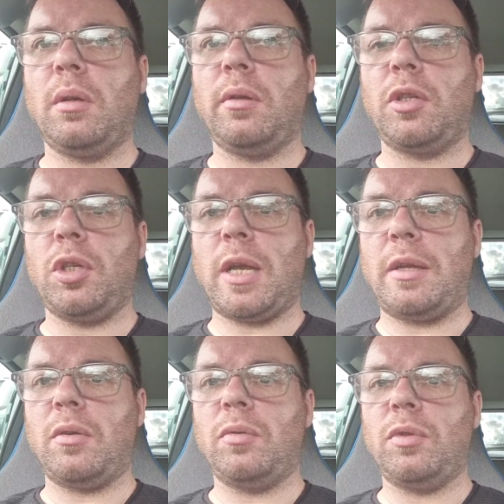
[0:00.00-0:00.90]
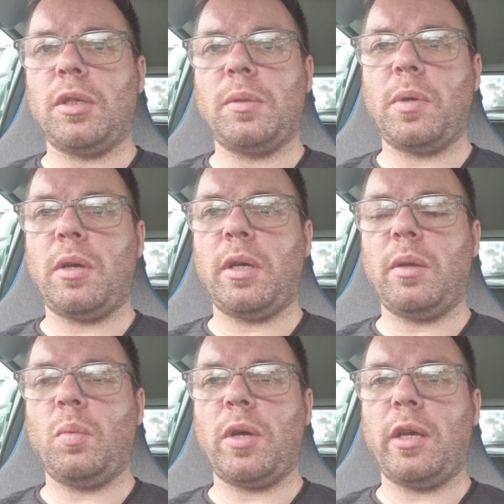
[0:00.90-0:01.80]
the channel just by
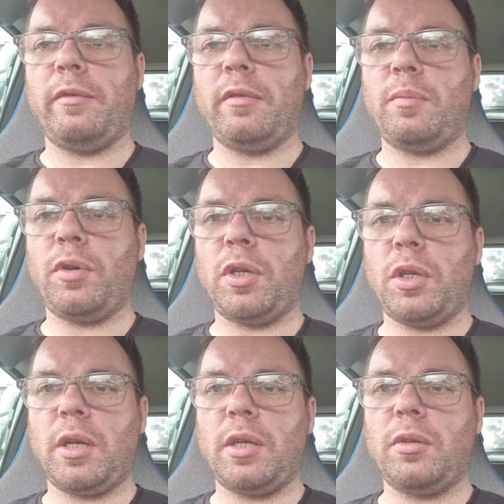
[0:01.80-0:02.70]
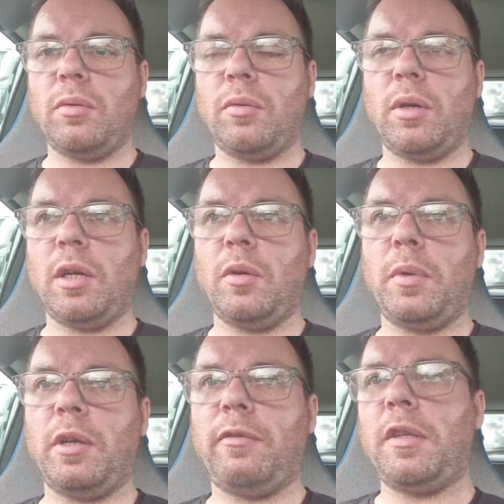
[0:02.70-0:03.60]
way of an appreciation or a little
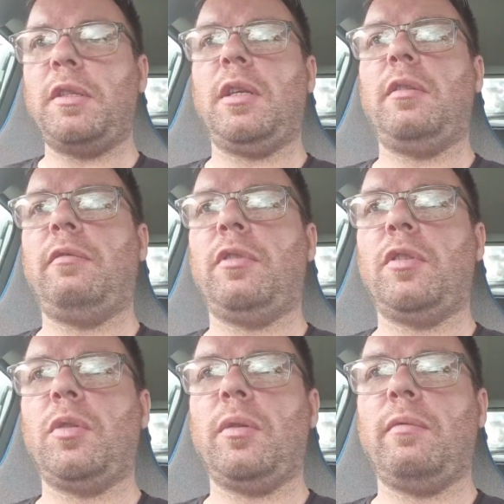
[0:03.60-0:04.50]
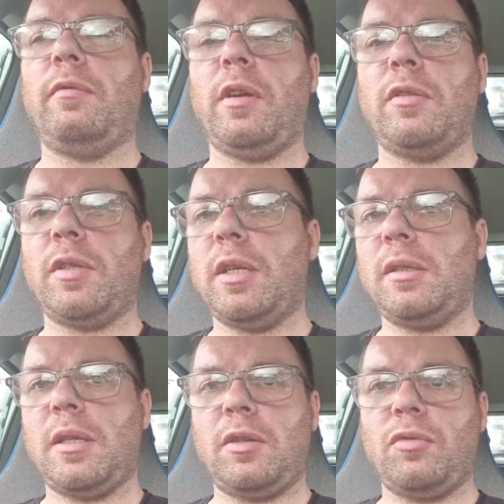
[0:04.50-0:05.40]
bit of funding for doing various
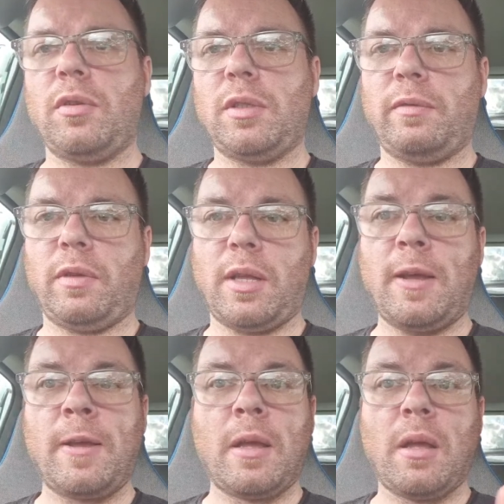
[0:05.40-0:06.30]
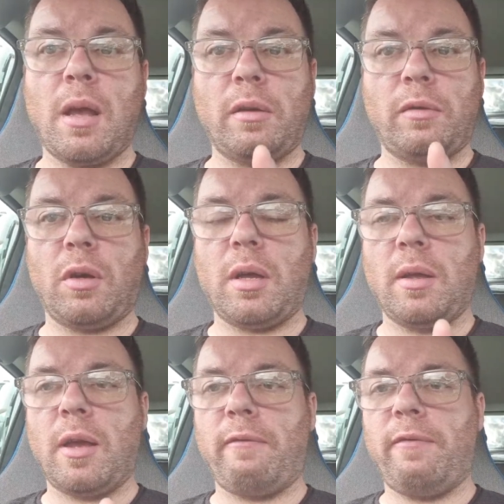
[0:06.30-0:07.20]
things, test drive, stuff like that. I've got
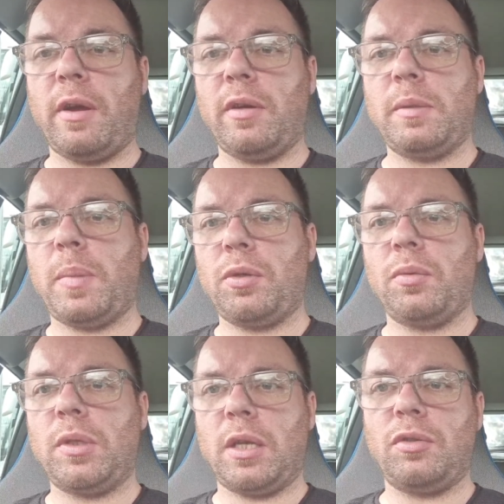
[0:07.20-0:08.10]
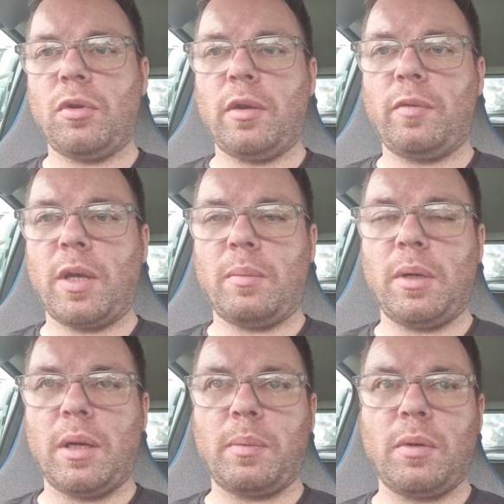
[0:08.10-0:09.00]
a very special test drive coming
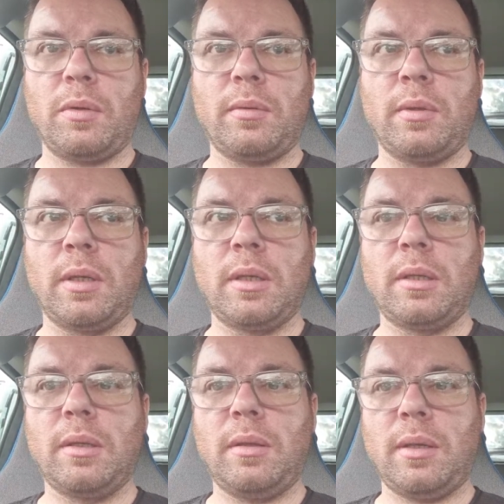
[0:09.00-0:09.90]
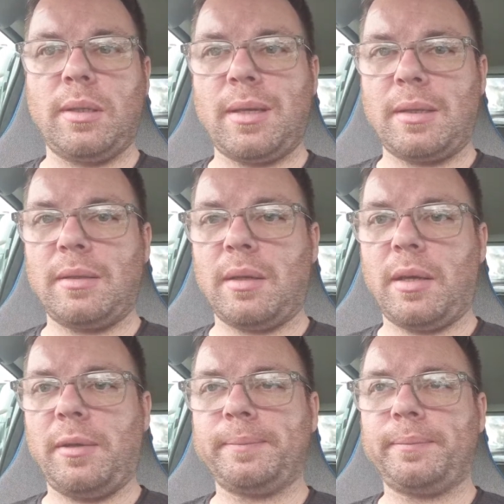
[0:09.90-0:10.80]
up on this Saturday.